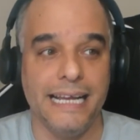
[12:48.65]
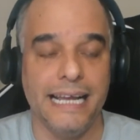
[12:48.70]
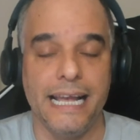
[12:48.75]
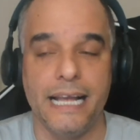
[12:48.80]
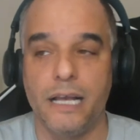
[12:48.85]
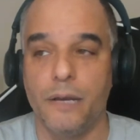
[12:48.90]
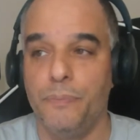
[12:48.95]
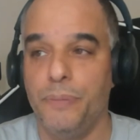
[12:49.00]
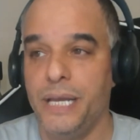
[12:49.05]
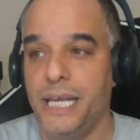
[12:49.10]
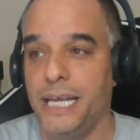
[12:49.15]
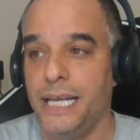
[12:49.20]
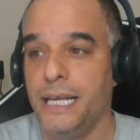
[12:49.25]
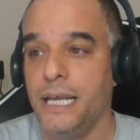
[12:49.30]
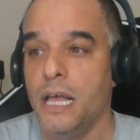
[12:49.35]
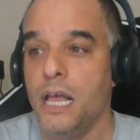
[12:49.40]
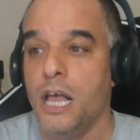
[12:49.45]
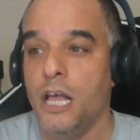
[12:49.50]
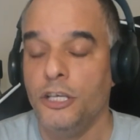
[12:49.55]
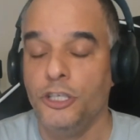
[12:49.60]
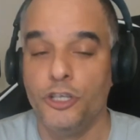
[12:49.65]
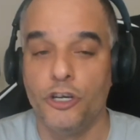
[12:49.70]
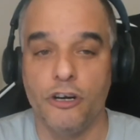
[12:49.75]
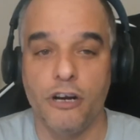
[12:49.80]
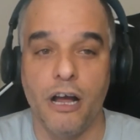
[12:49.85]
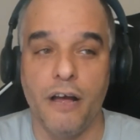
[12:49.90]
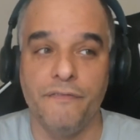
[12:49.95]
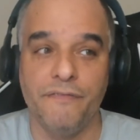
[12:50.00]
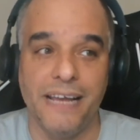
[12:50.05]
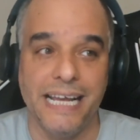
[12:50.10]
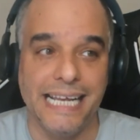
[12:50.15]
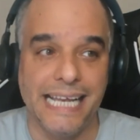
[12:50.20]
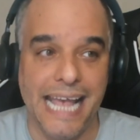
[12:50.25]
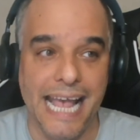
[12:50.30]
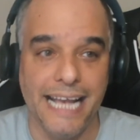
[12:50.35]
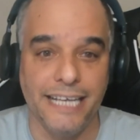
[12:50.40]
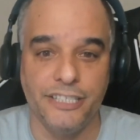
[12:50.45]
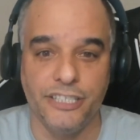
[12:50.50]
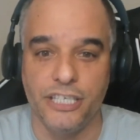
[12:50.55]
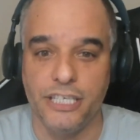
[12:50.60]
It could be you're on
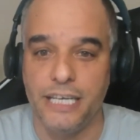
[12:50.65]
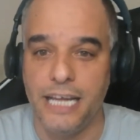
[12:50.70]
vacation